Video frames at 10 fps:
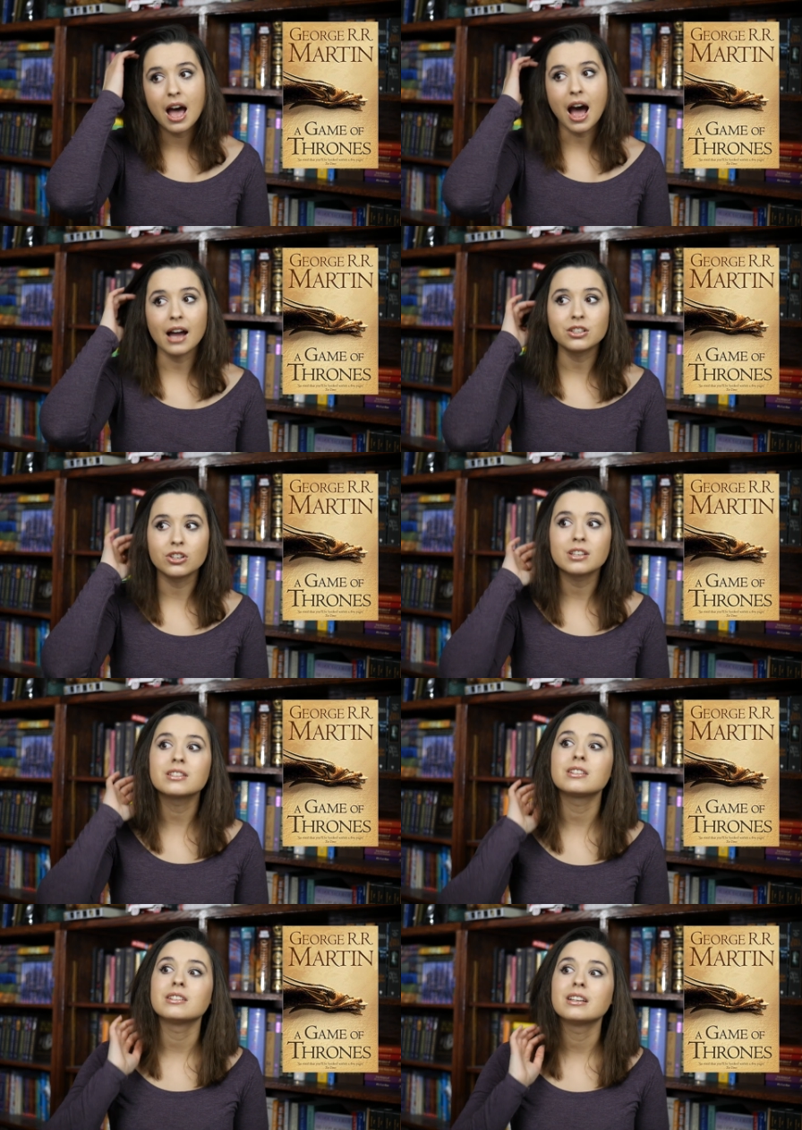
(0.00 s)
I
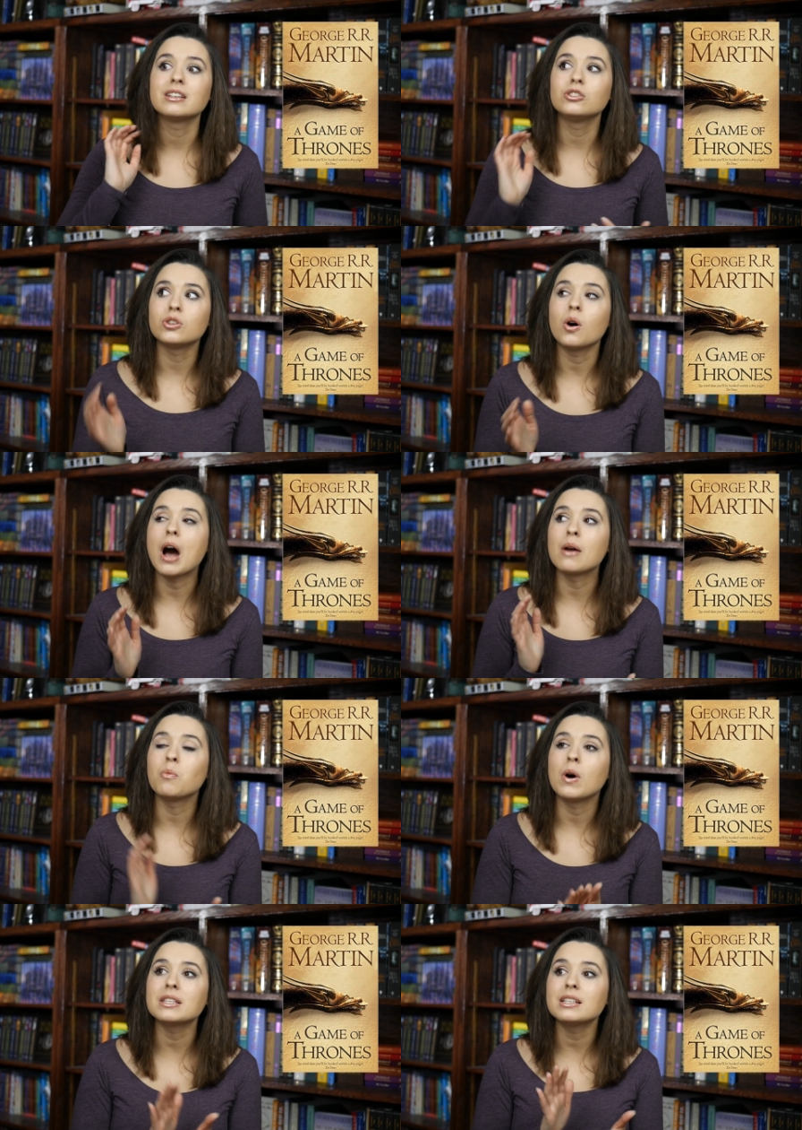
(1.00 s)

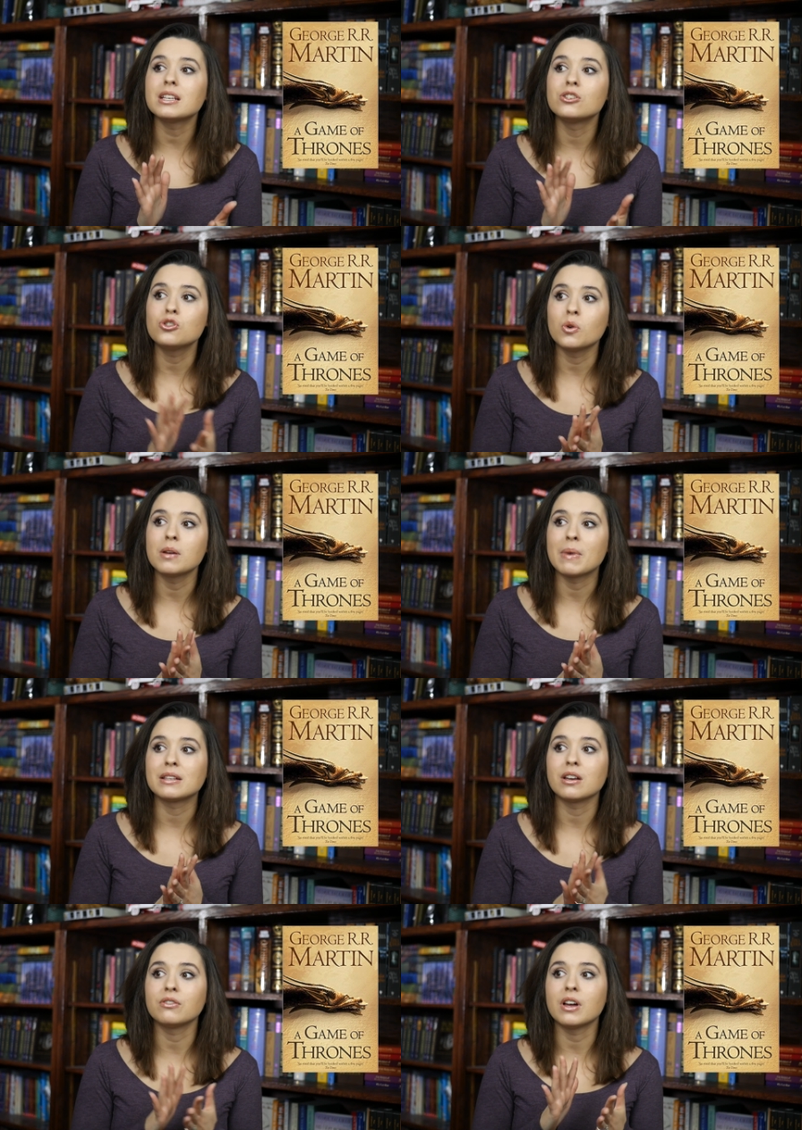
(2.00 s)
wasn't enjoying
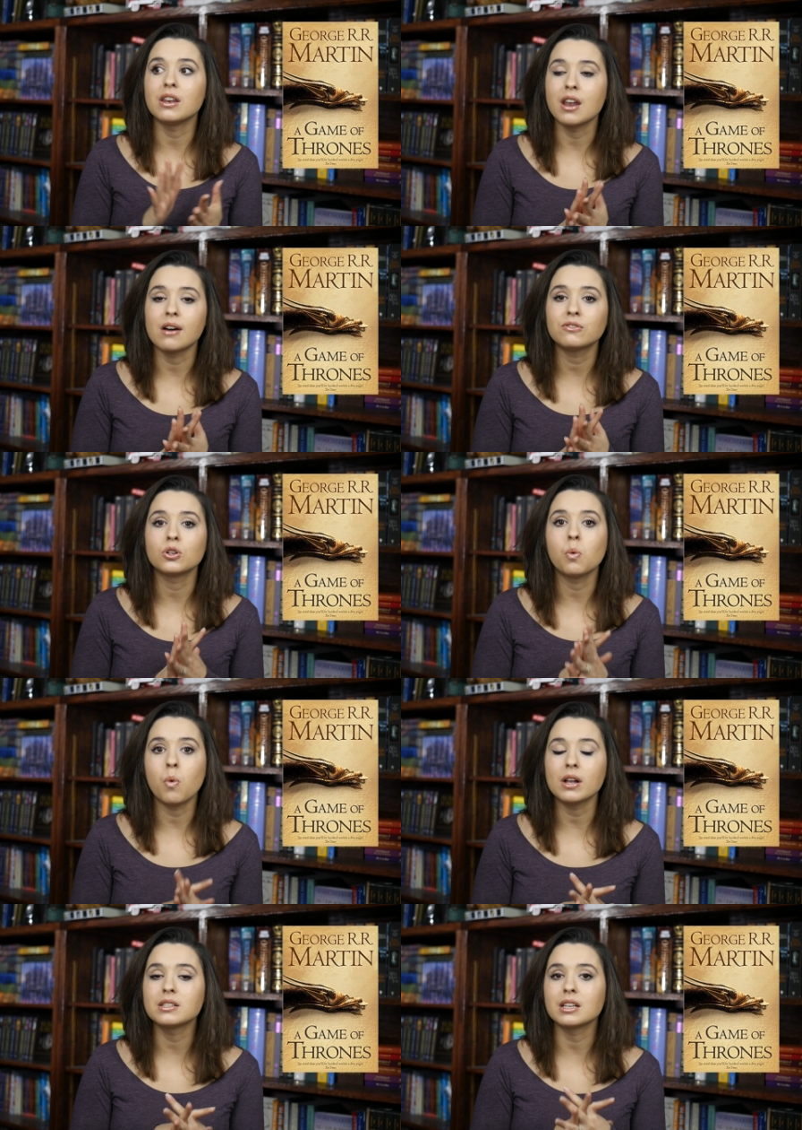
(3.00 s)
myself enough to
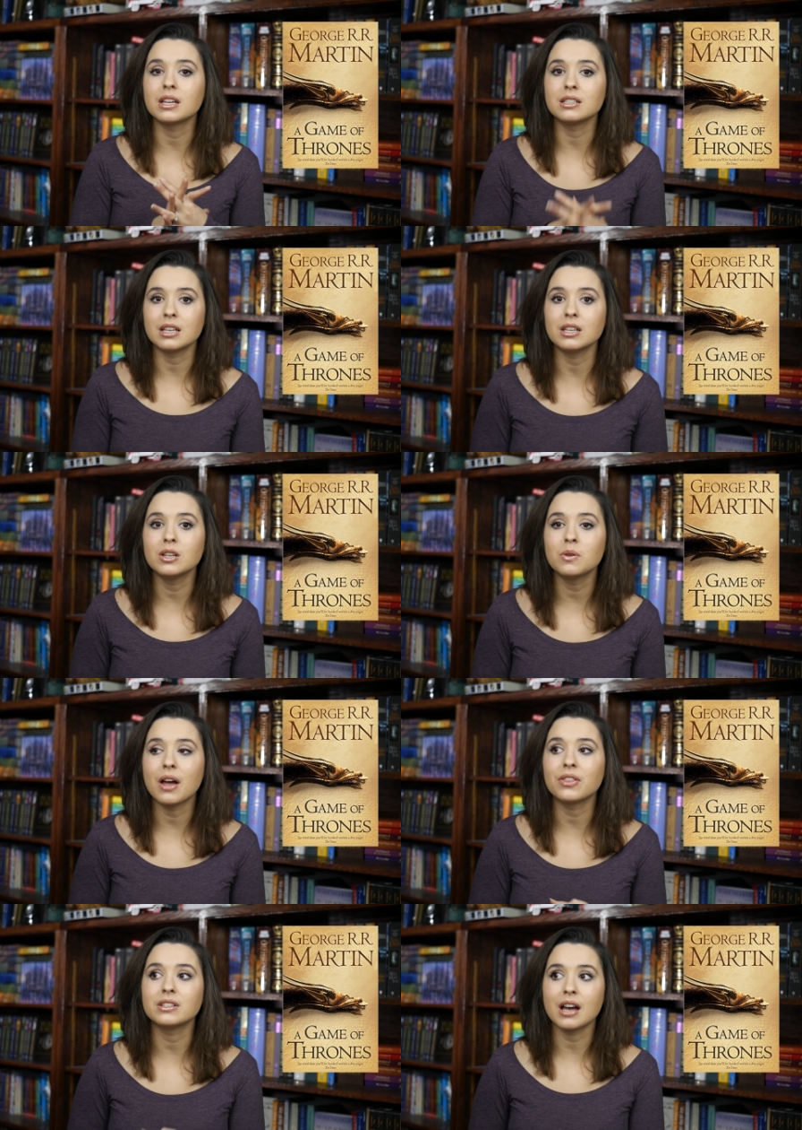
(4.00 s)
want to continue
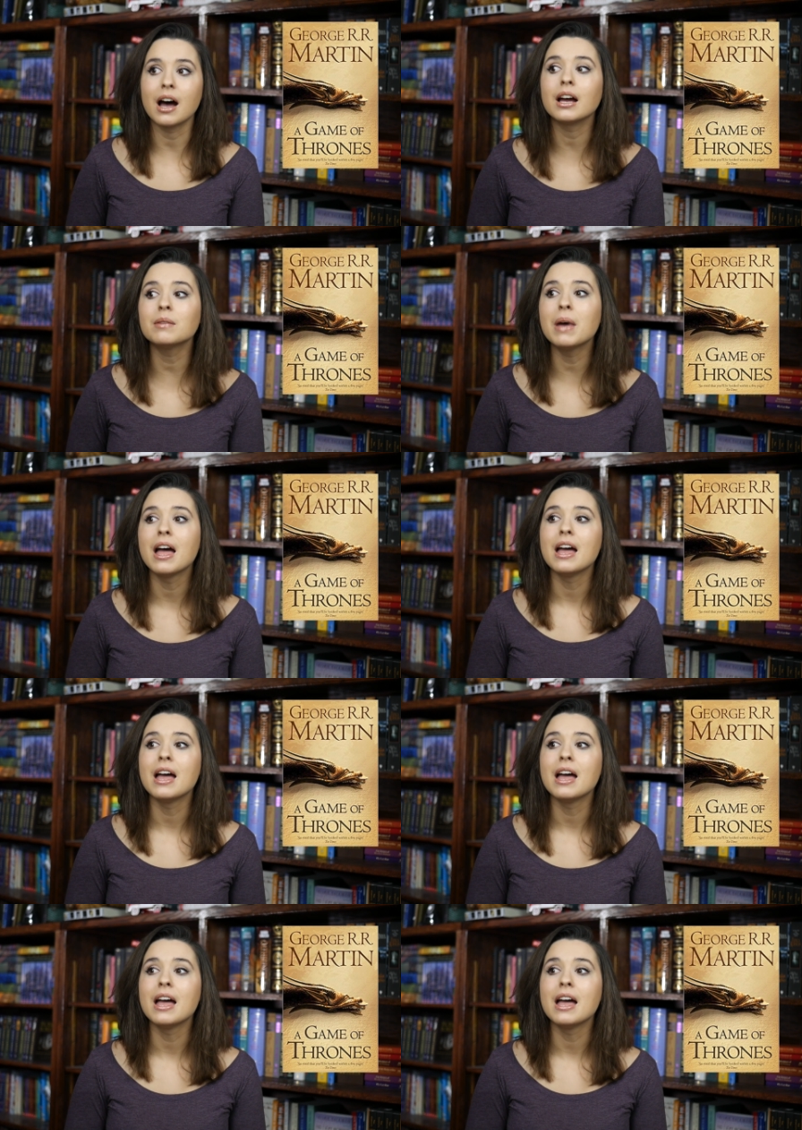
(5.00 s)
at the time.